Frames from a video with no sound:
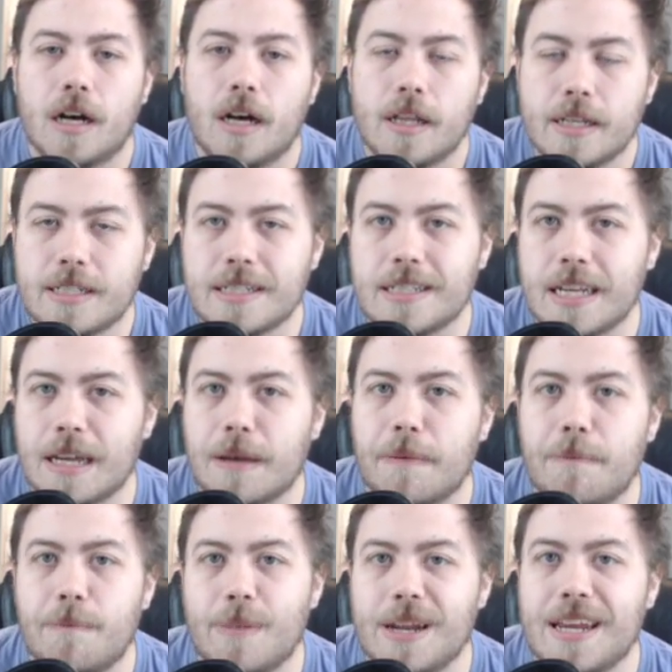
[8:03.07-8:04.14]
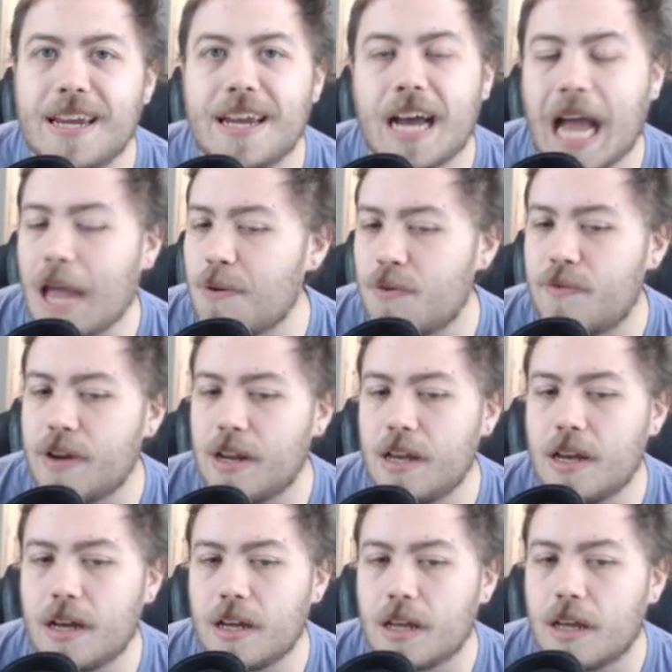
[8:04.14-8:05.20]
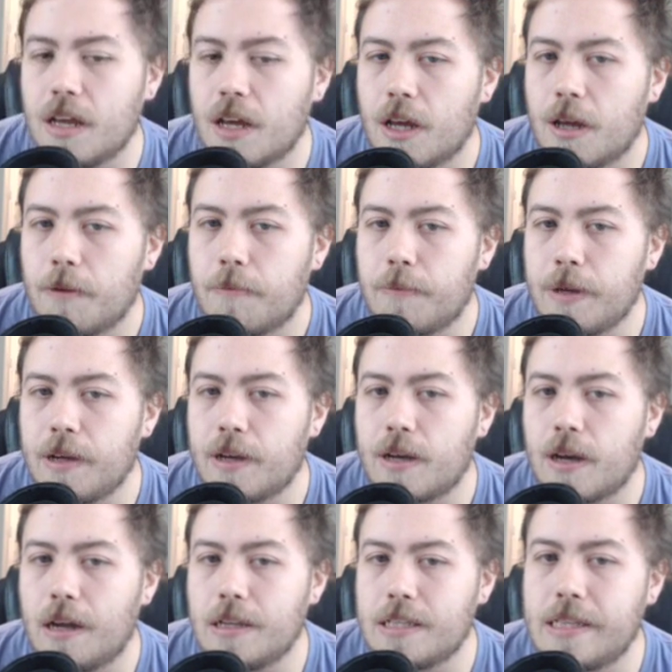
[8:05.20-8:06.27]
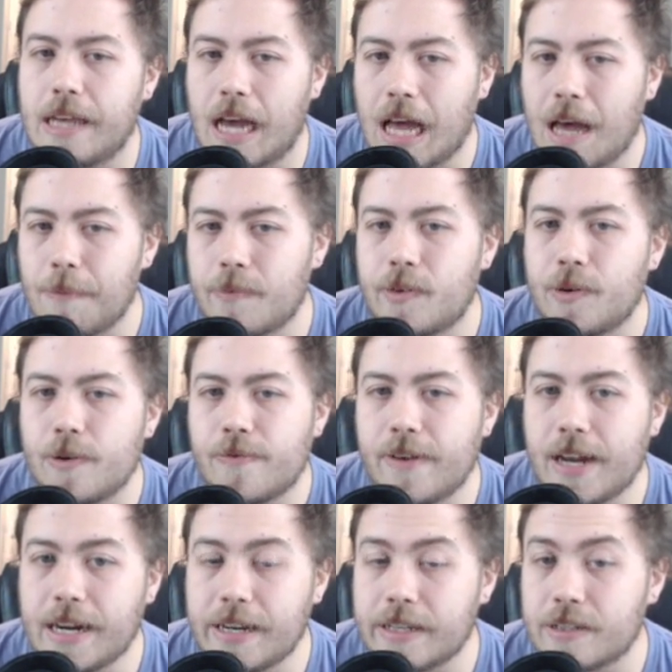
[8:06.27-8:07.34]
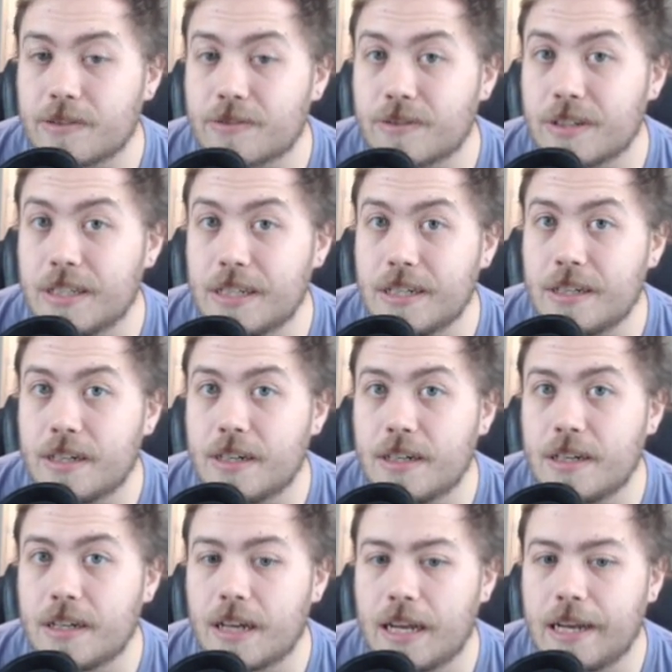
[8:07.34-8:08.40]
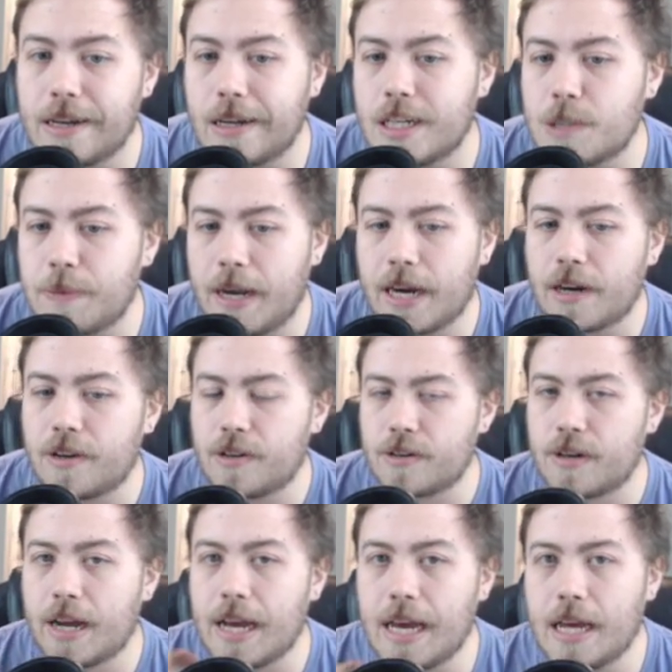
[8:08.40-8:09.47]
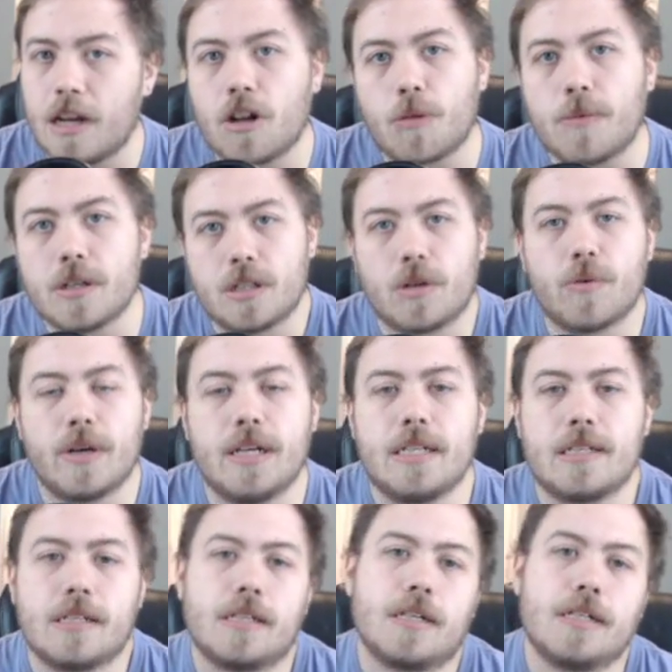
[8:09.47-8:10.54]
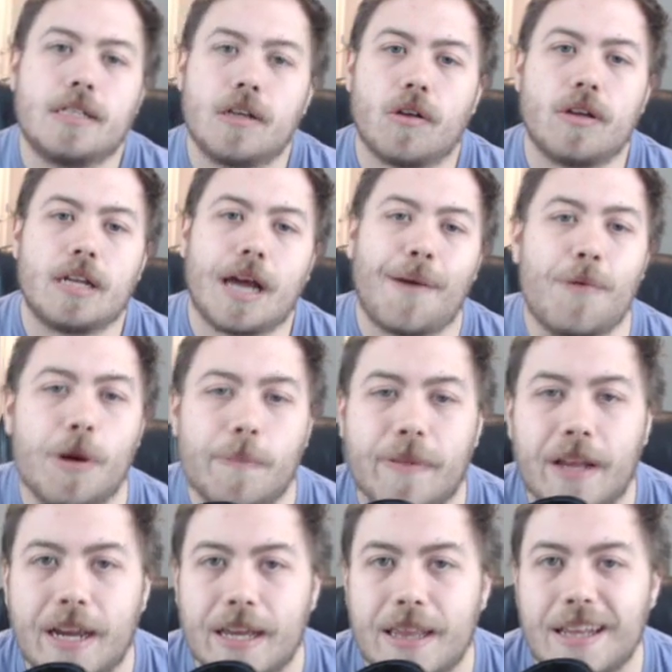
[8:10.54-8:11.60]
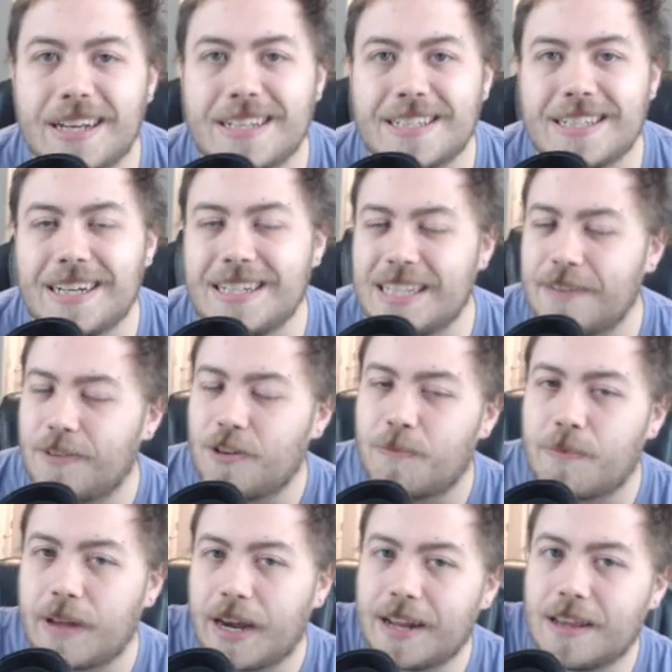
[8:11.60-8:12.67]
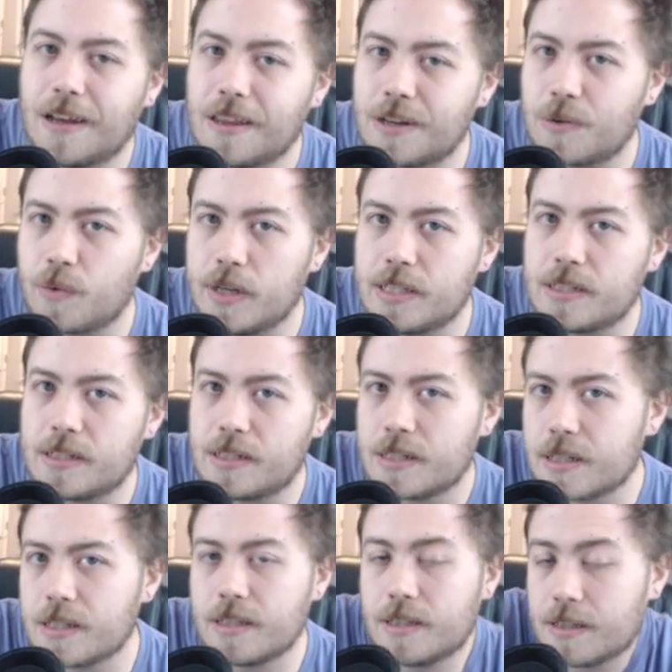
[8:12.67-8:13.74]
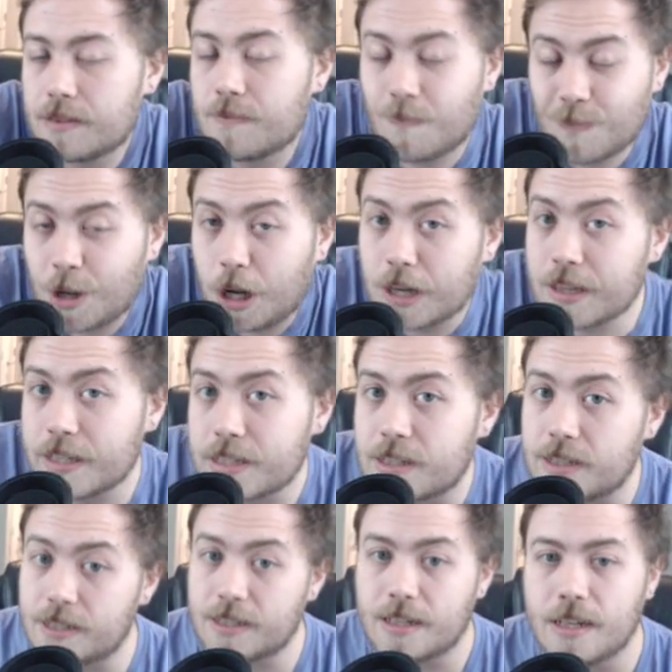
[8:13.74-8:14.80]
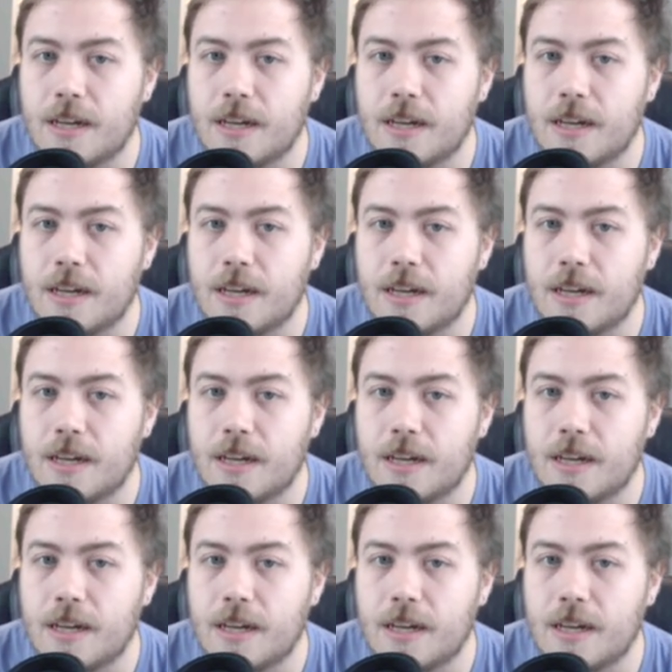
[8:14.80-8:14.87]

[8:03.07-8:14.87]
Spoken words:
This is like mini Eye of Ophidia because the Opt-2 effect is really good and it goes back to your hand almost always because the only time you're playing this is if you've played another wizard card this turn.